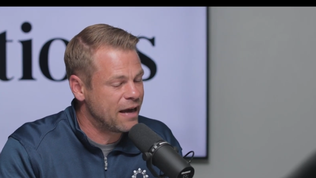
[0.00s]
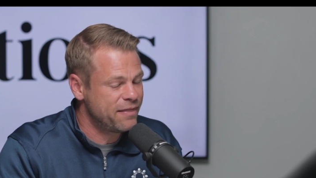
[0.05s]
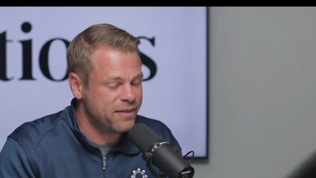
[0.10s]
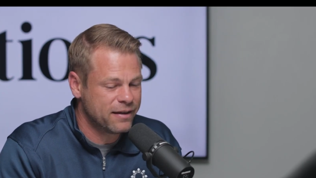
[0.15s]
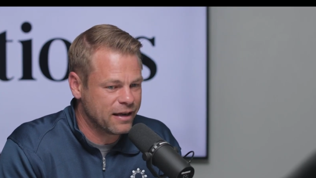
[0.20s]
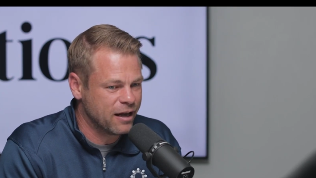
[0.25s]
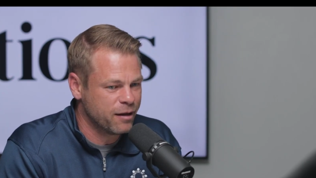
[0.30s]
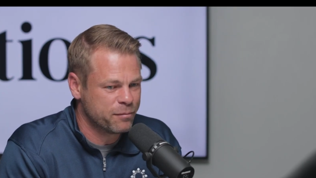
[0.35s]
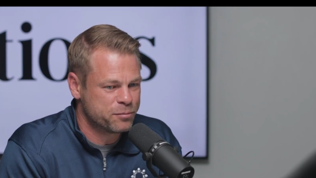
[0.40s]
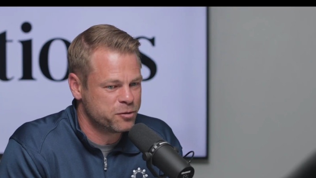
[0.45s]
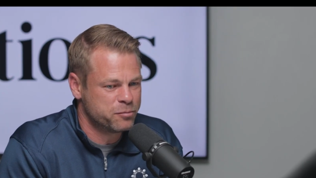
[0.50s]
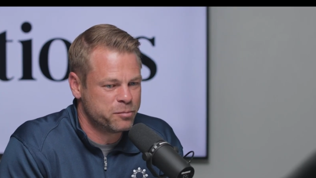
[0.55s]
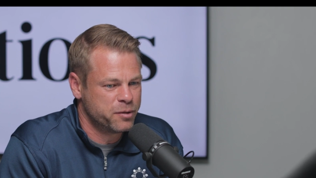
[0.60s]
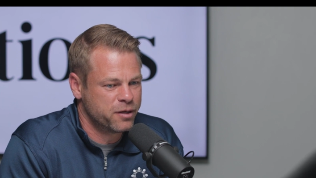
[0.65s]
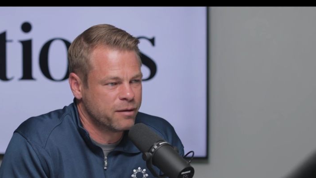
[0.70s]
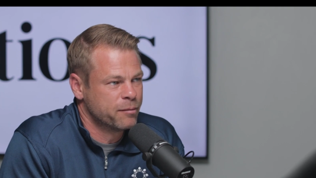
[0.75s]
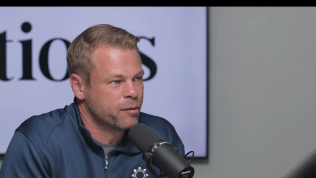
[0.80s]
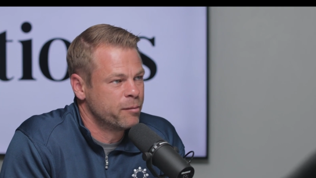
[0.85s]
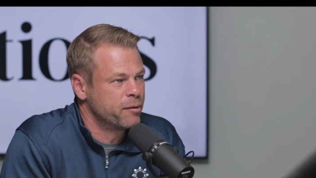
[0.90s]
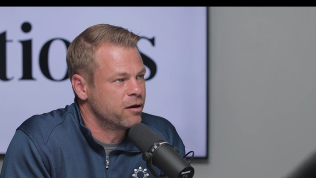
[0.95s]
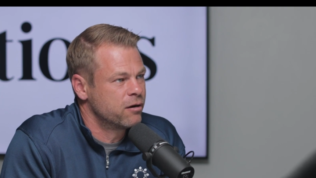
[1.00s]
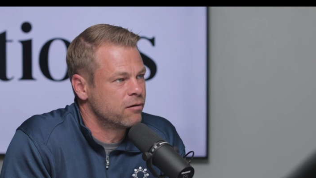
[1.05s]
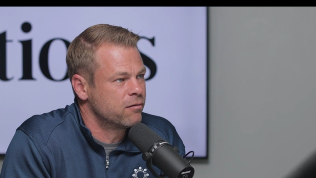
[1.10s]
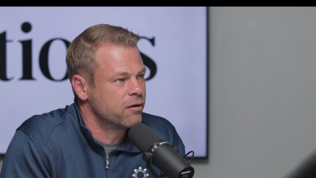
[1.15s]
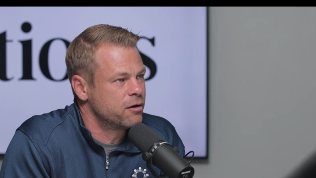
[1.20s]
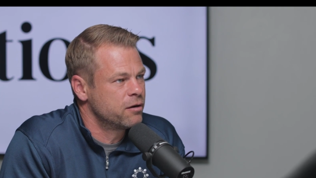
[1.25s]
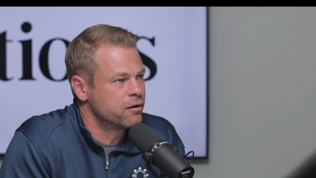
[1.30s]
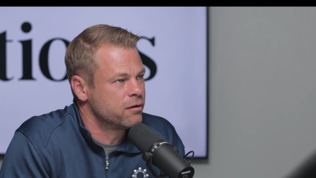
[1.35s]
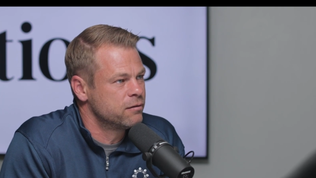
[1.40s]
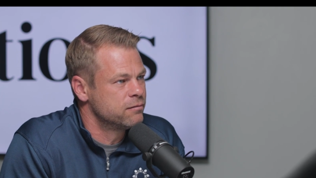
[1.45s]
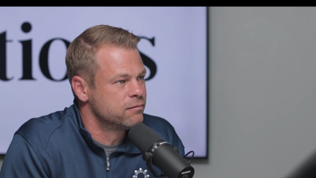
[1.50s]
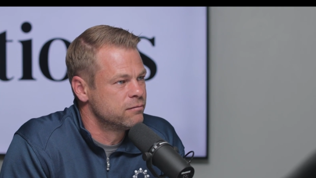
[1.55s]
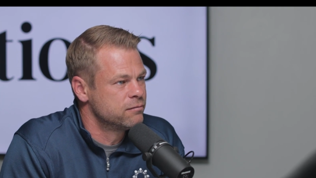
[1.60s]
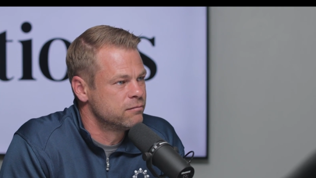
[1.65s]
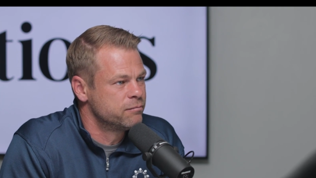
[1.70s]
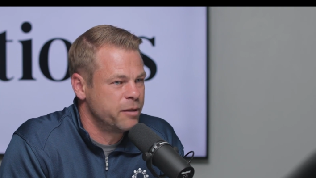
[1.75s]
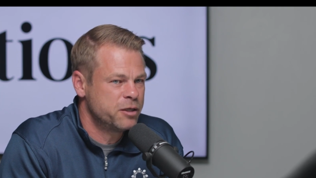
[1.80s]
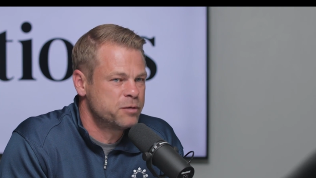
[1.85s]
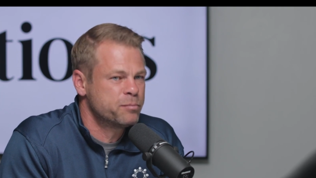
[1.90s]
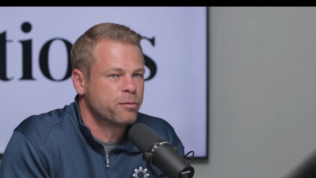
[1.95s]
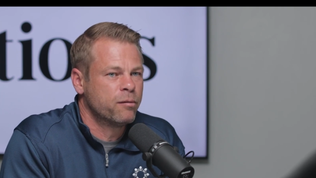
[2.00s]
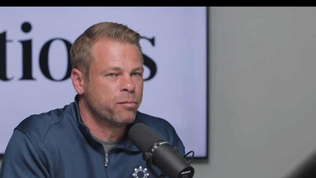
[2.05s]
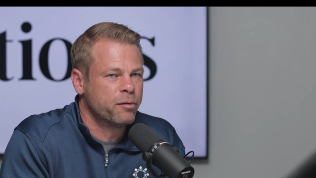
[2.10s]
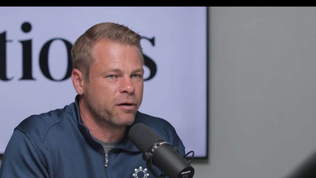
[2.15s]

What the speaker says: I think helps you become a better rounded baseball